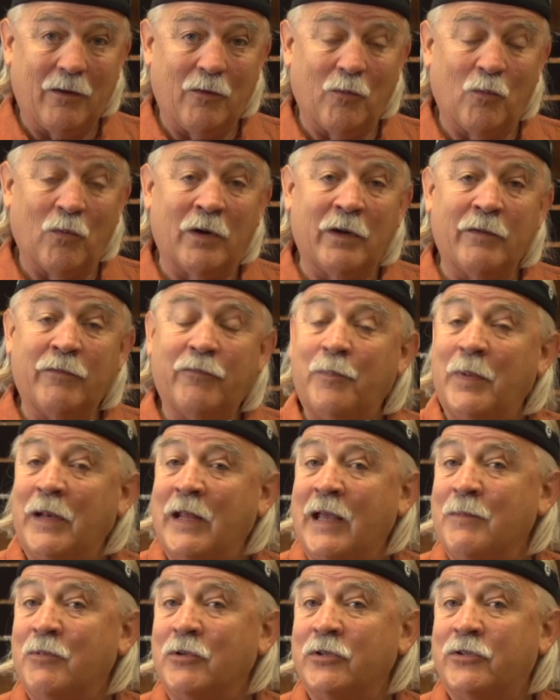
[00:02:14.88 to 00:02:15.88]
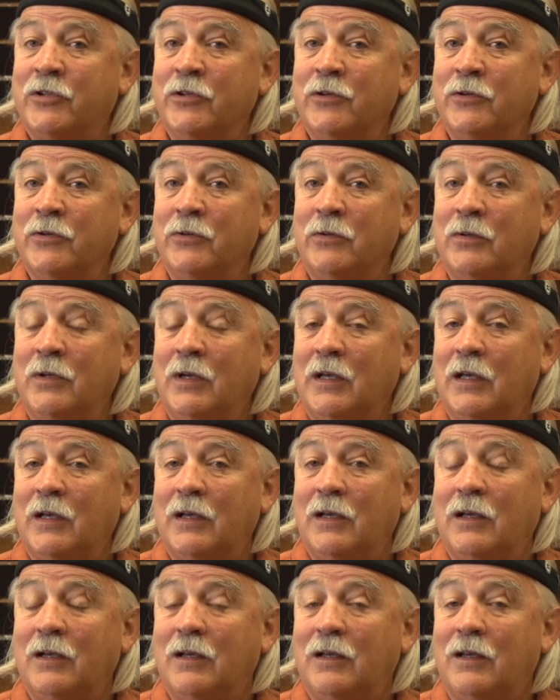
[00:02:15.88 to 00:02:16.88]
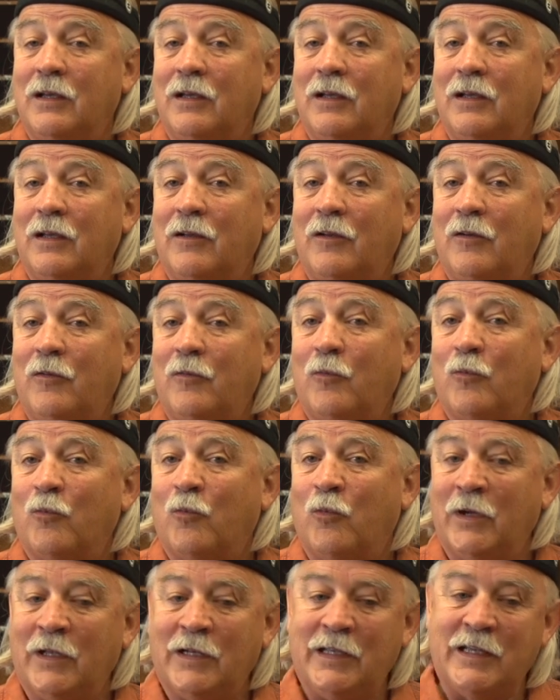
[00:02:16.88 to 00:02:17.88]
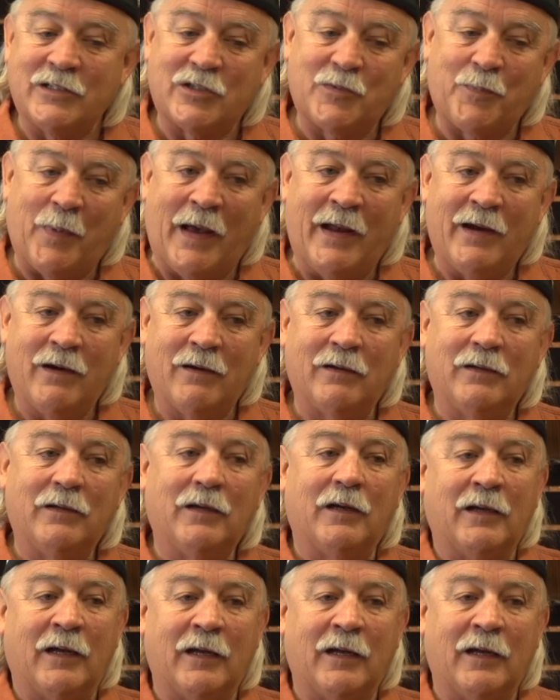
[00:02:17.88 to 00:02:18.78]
We've been able to really inspire